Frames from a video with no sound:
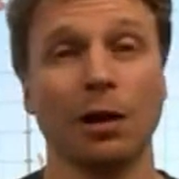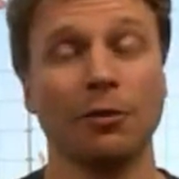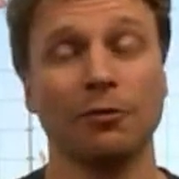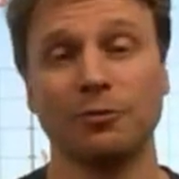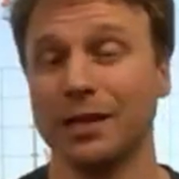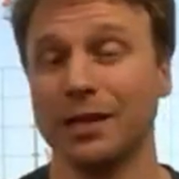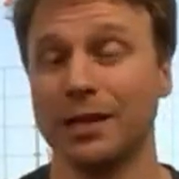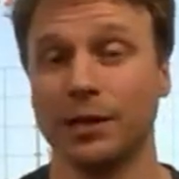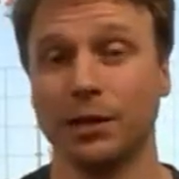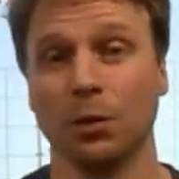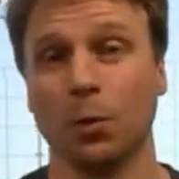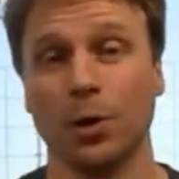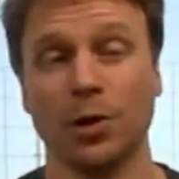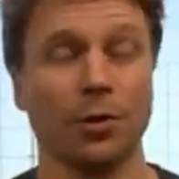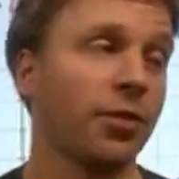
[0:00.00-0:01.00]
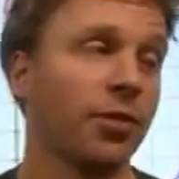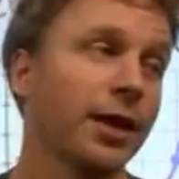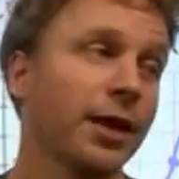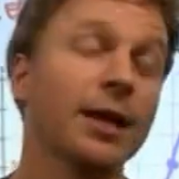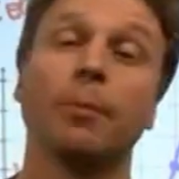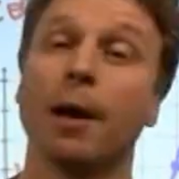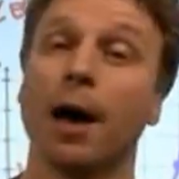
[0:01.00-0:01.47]
hear what you're thinking
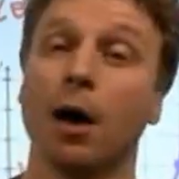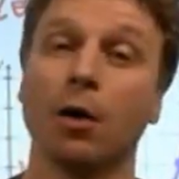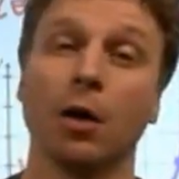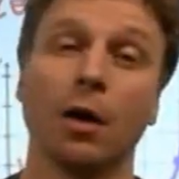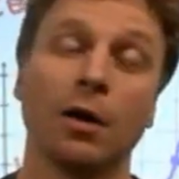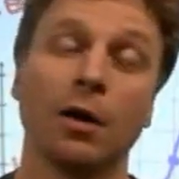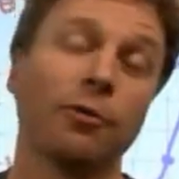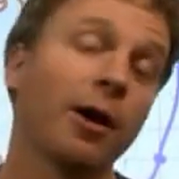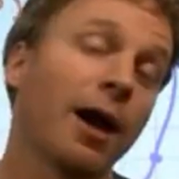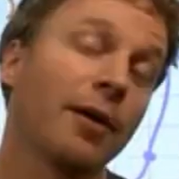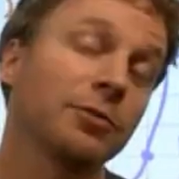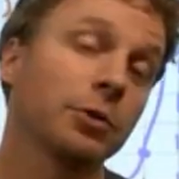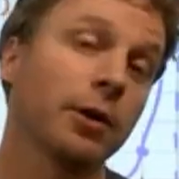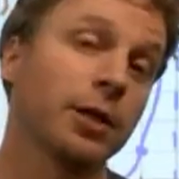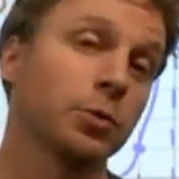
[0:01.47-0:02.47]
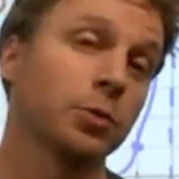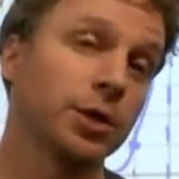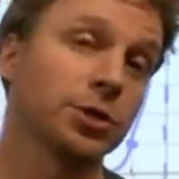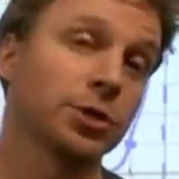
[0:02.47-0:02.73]
about for after graduation